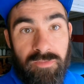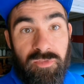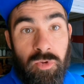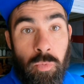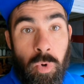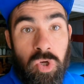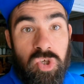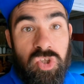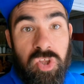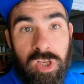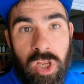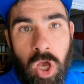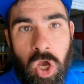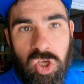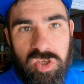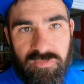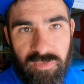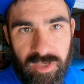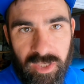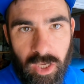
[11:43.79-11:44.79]
If you watched the
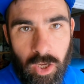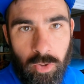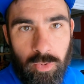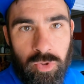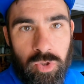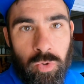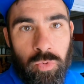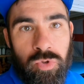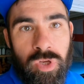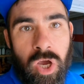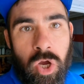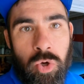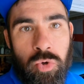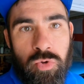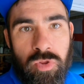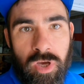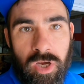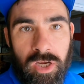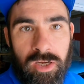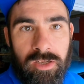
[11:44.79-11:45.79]
last video, you'll know
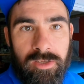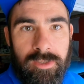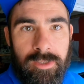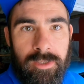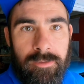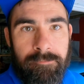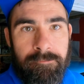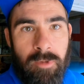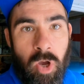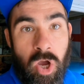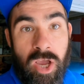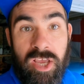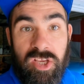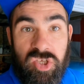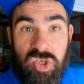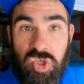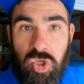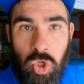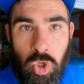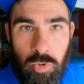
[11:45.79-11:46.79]
that I
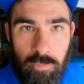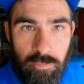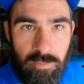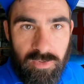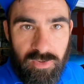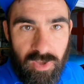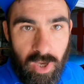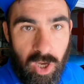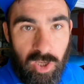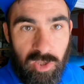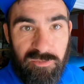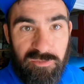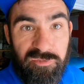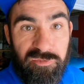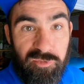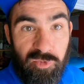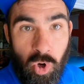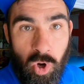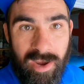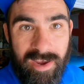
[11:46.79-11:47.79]
assumed that I'd
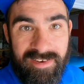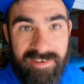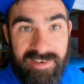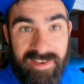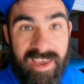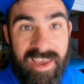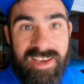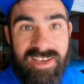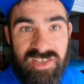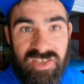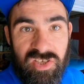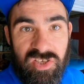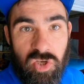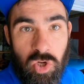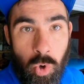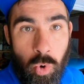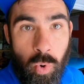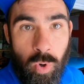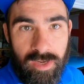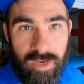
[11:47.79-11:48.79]
fried
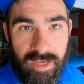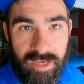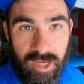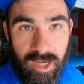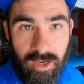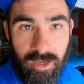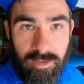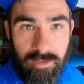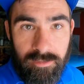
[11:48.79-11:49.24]
Esther's alternator.